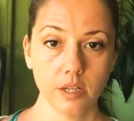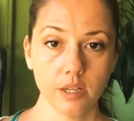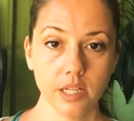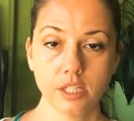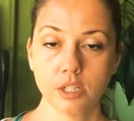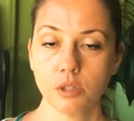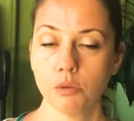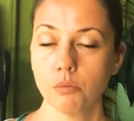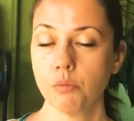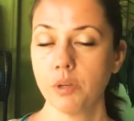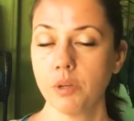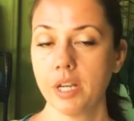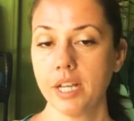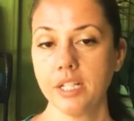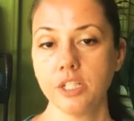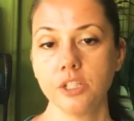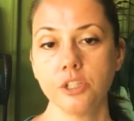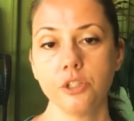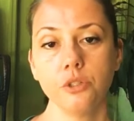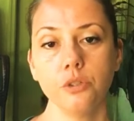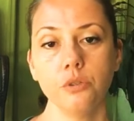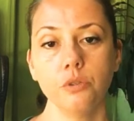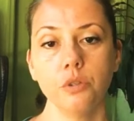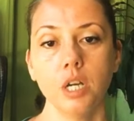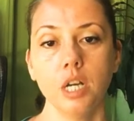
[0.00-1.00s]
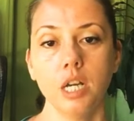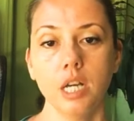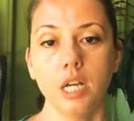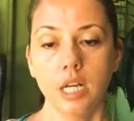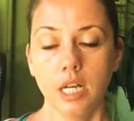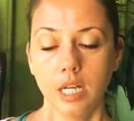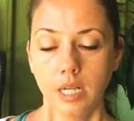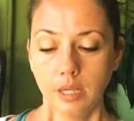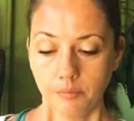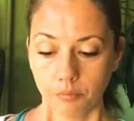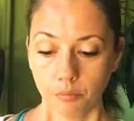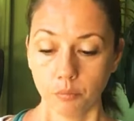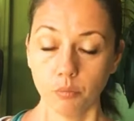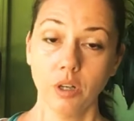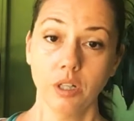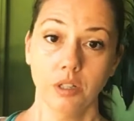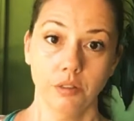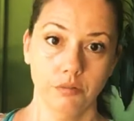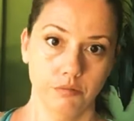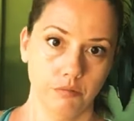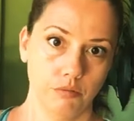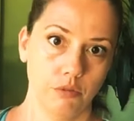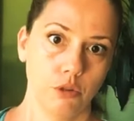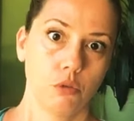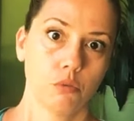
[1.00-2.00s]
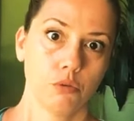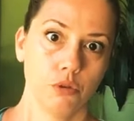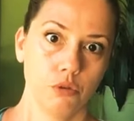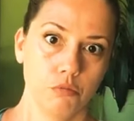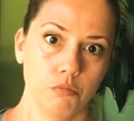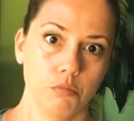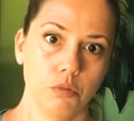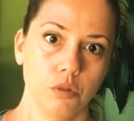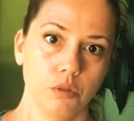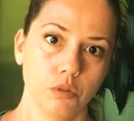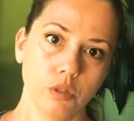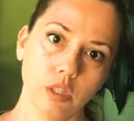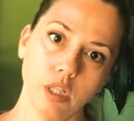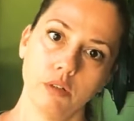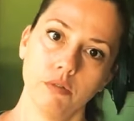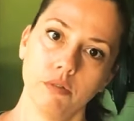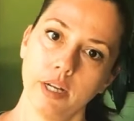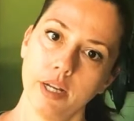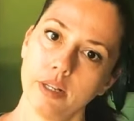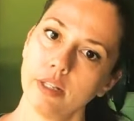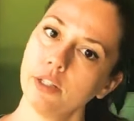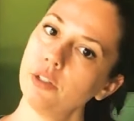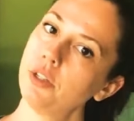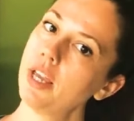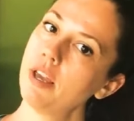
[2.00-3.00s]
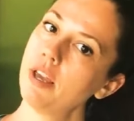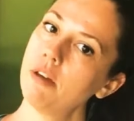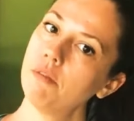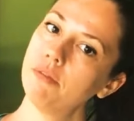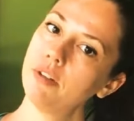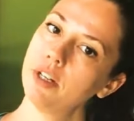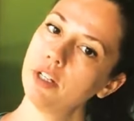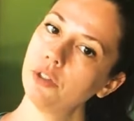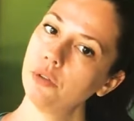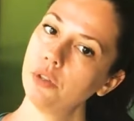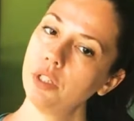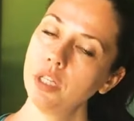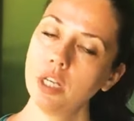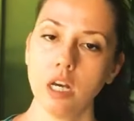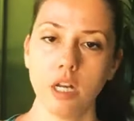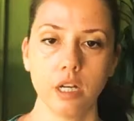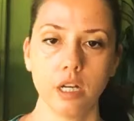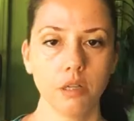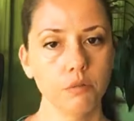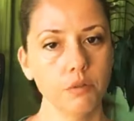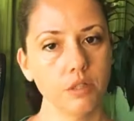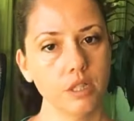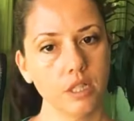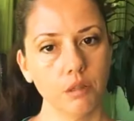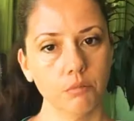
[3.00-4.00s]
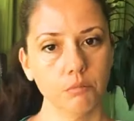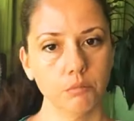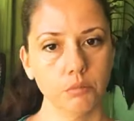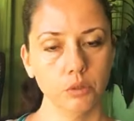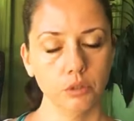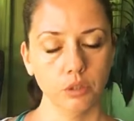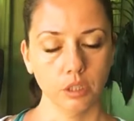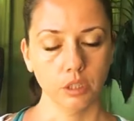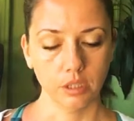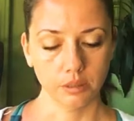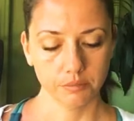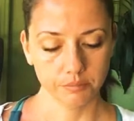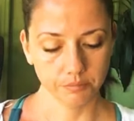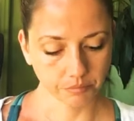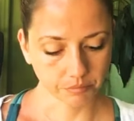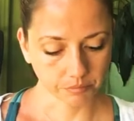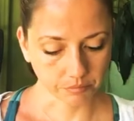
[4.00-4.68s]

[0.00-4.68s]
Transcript: It's a way to, through Mula, right? You can't find Uddiyana without Mula.